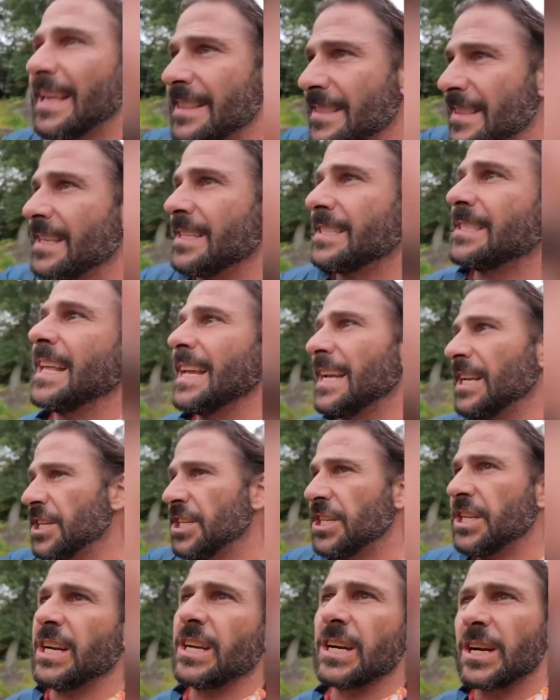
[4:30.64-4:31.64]
at this like
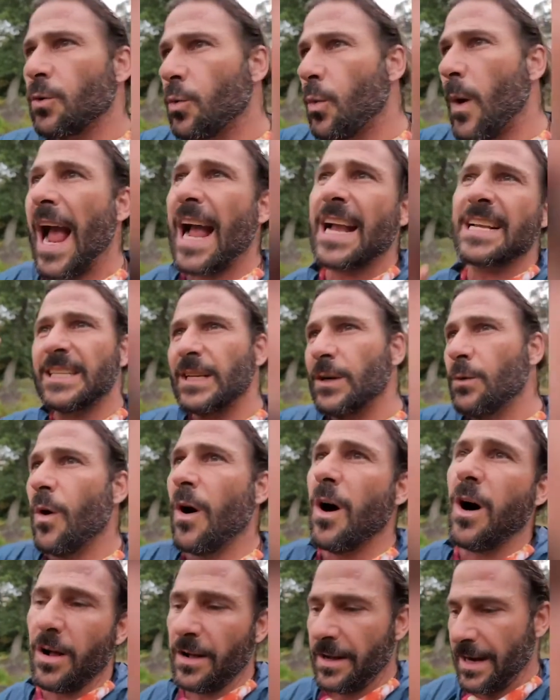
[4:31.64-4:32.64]
sheer waxy
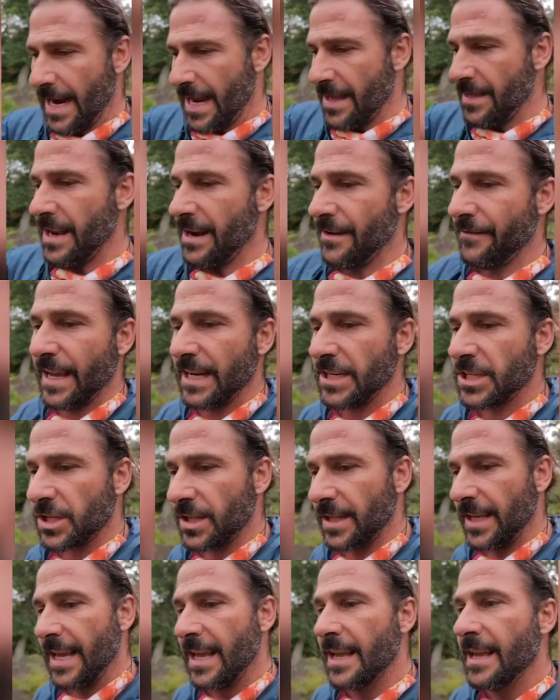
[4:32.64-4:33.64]
wall and then
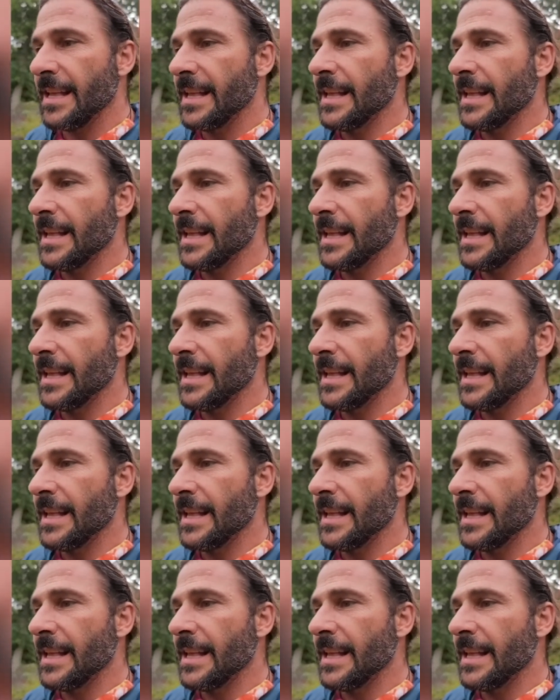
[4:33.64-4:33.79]
eventually